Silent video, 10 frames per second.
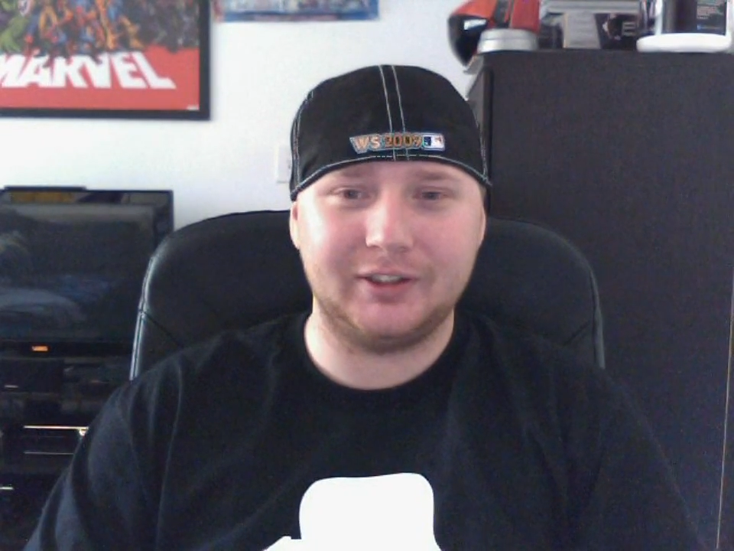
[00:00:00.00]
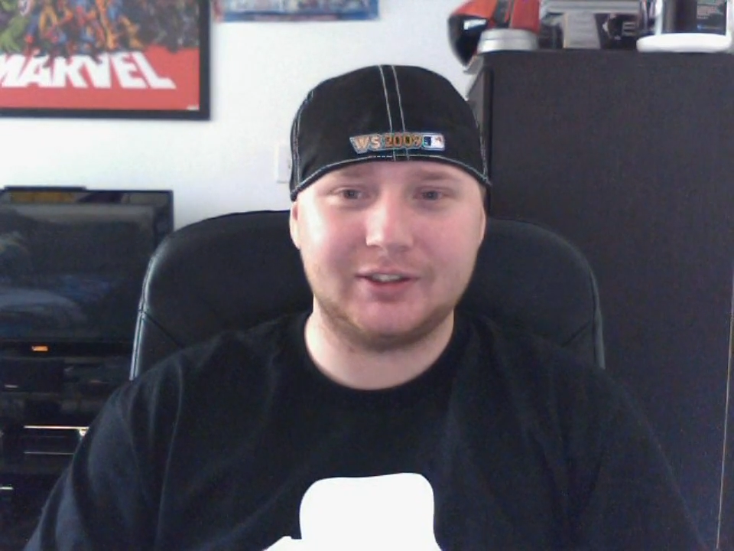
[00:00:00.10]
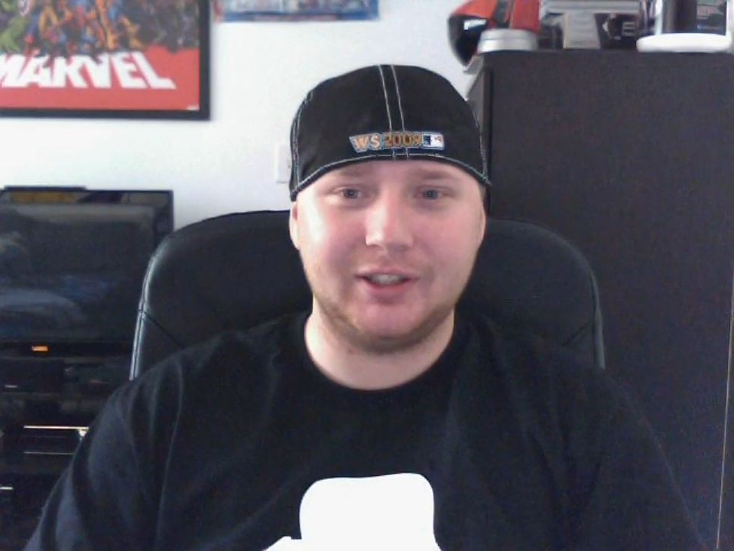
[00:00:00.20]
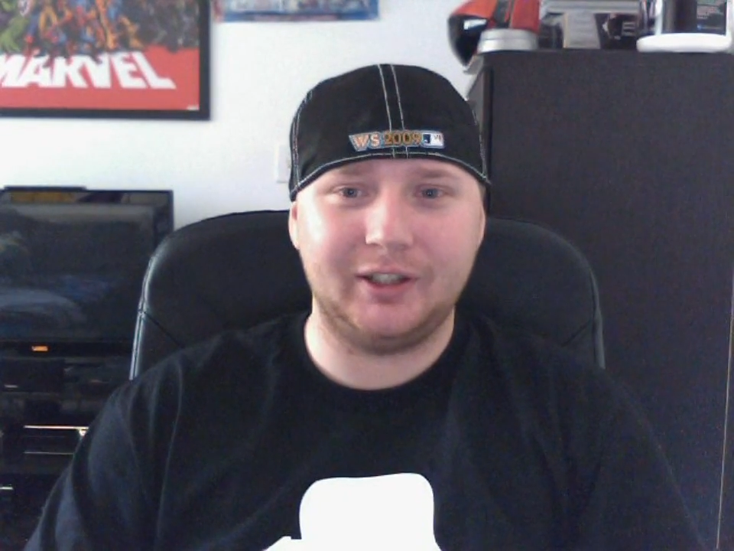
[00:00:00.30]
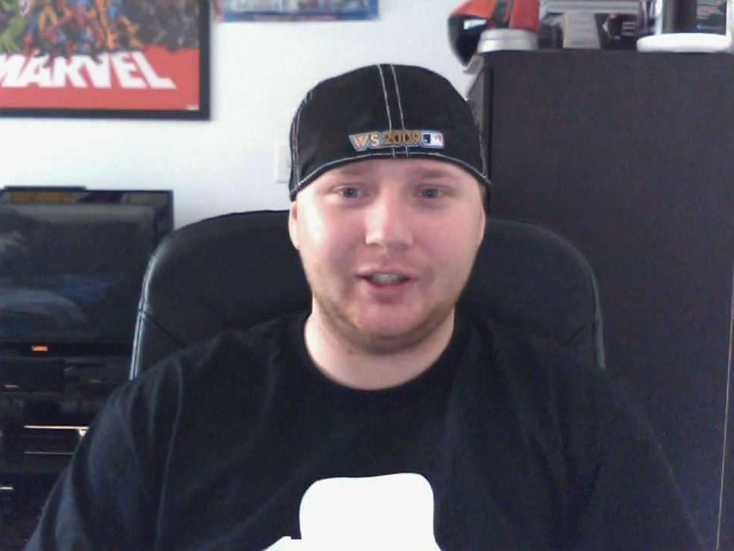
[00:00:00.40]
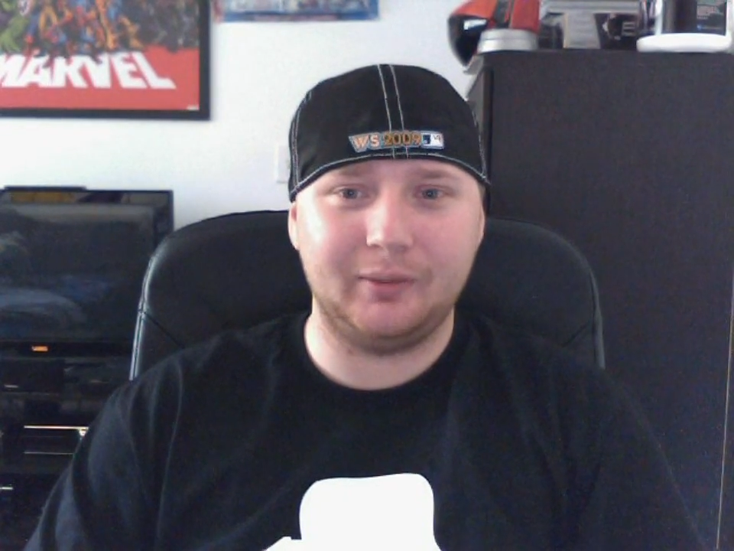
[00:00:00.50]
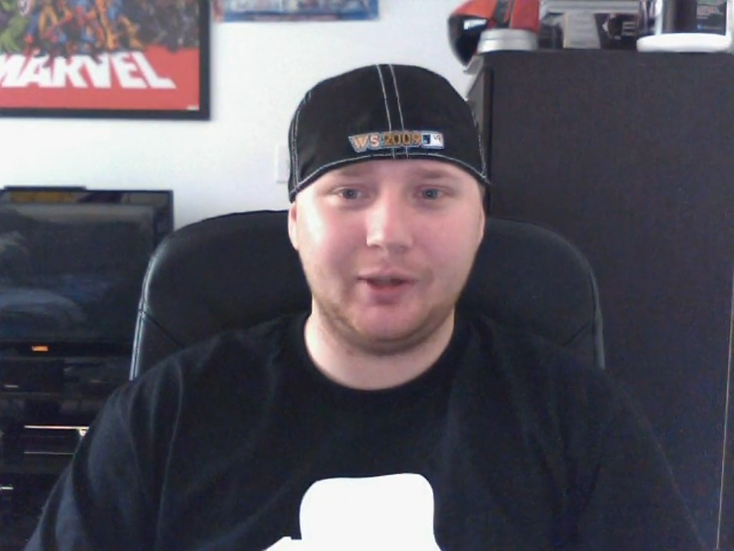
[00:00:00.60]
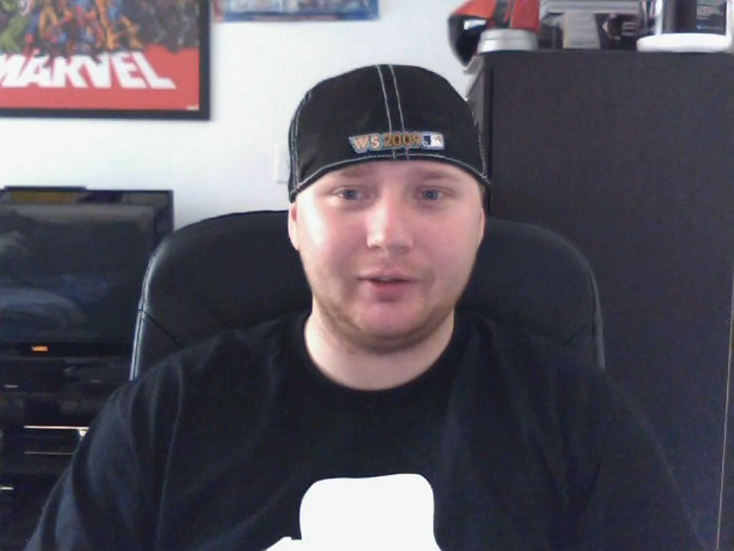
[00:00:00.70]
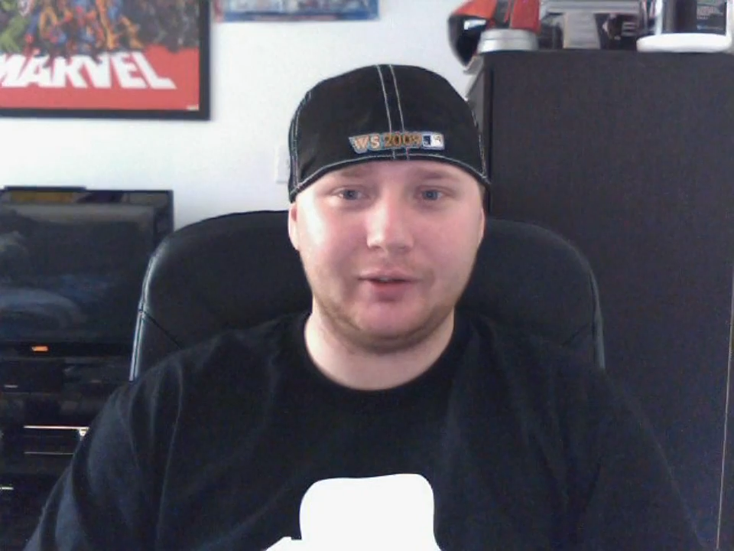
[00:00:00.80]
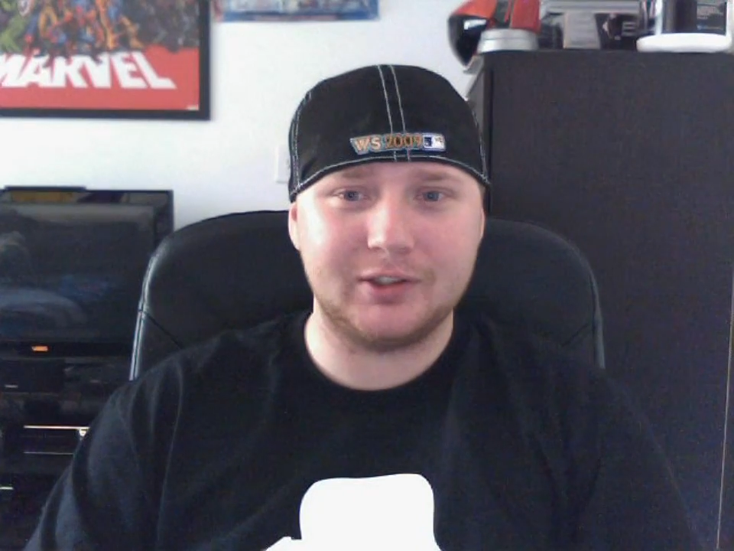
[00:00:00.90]
excited
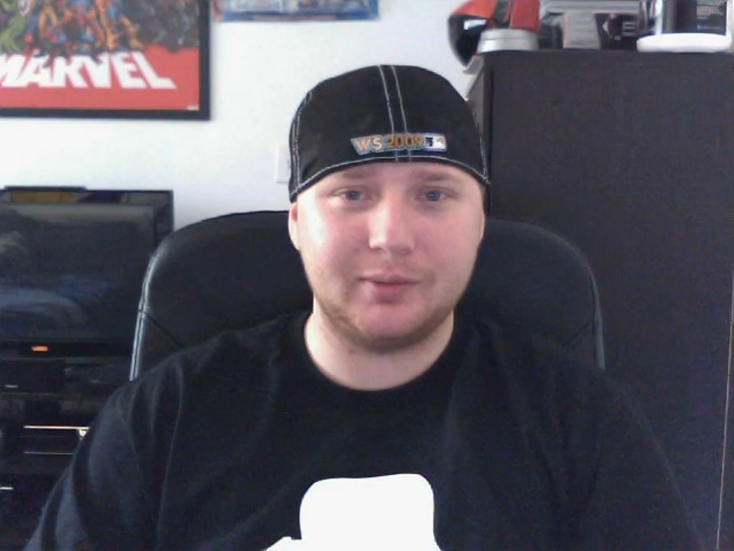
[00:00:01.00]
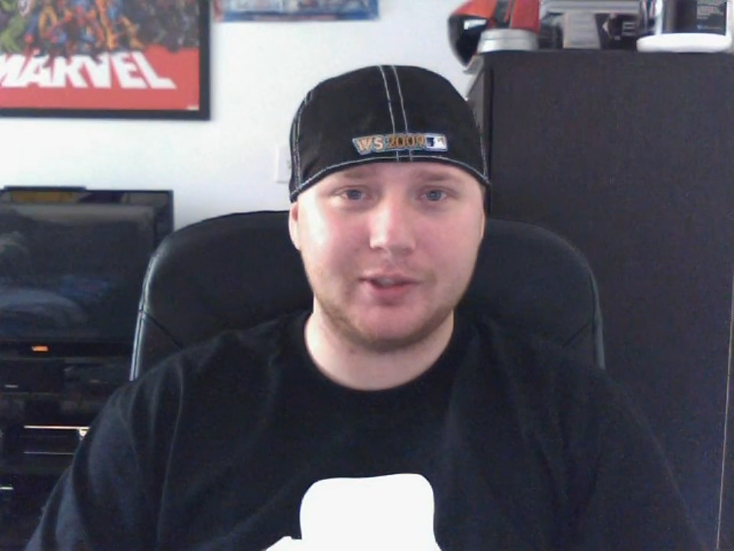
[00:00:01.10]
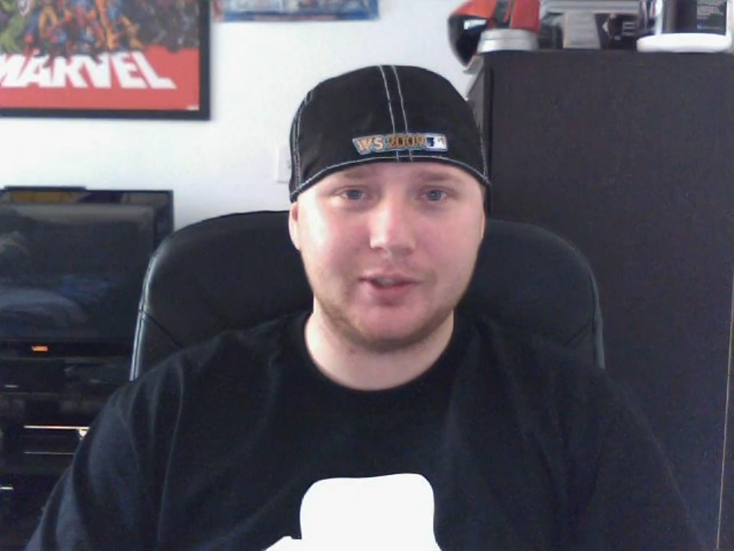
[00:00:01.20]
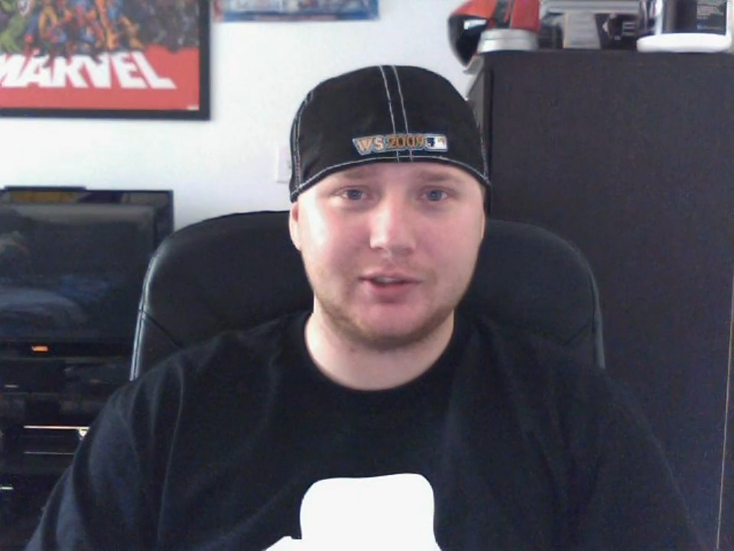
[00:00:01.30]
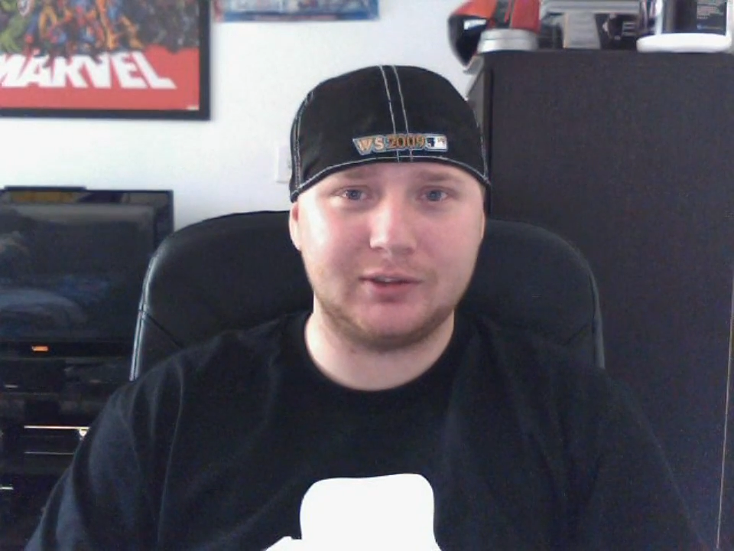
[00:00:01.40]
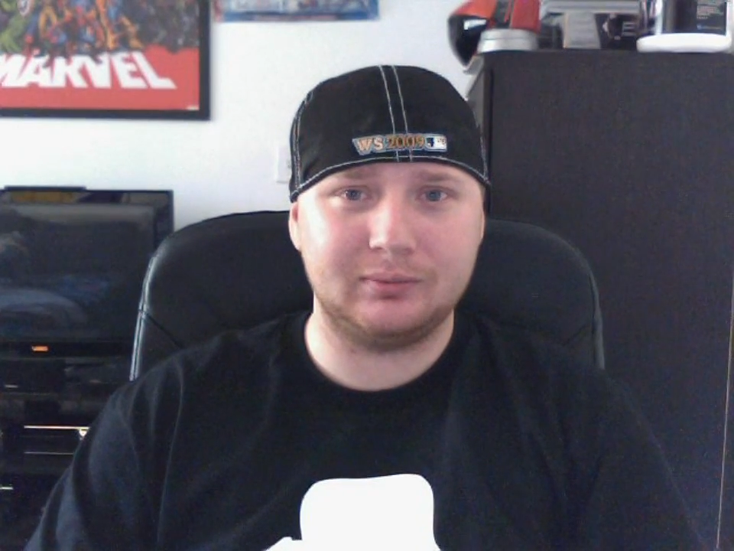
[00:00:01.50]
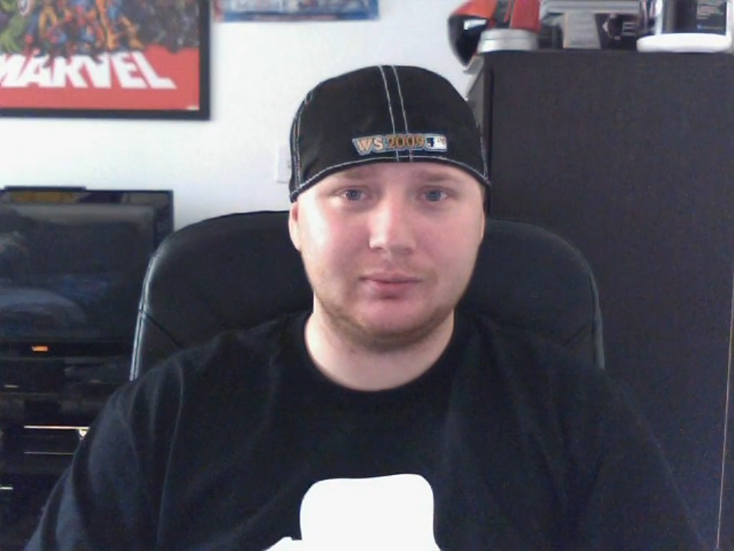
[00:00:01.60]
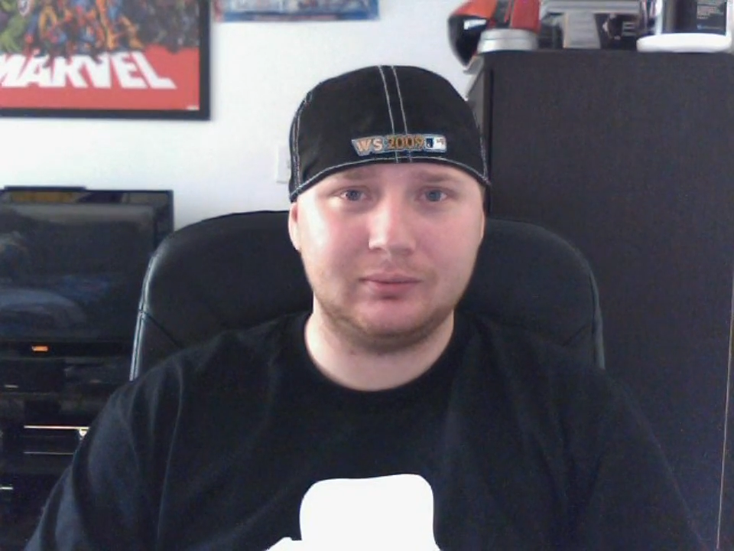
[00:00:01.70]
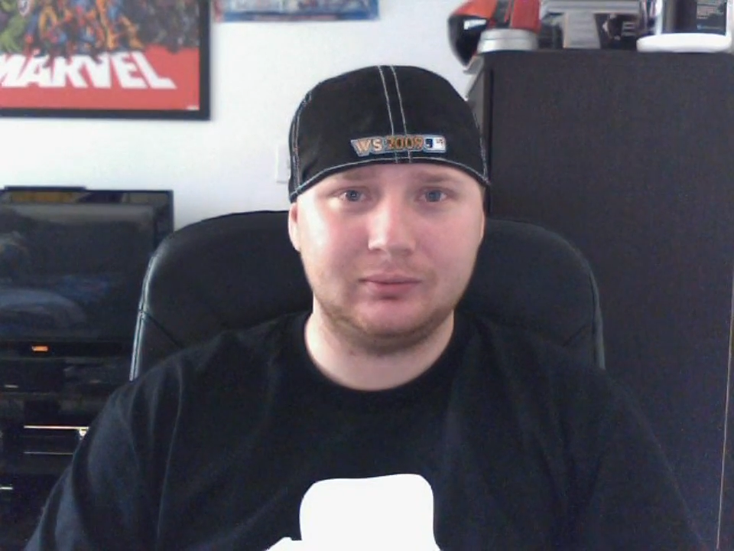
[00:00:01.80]
about this semester.